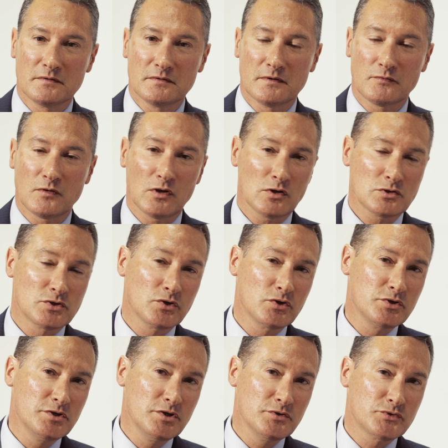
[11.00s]
We've got lots of
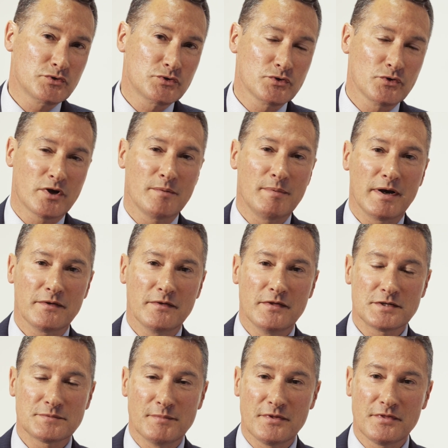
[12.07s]
good news to talk about
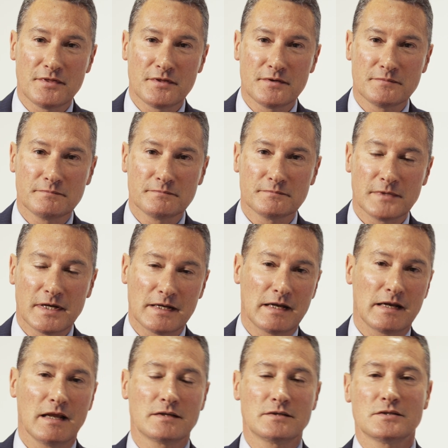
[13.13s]
this month, and
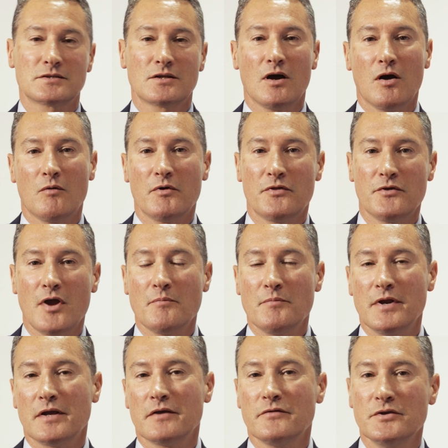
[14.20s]
I'd like to start with the
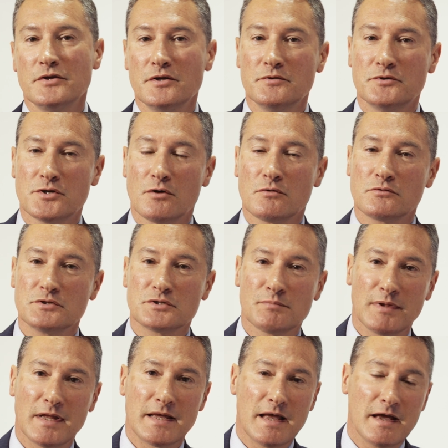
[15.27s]
opening of the new children's
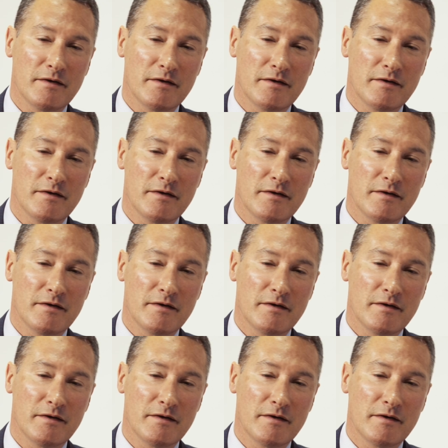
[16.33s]
play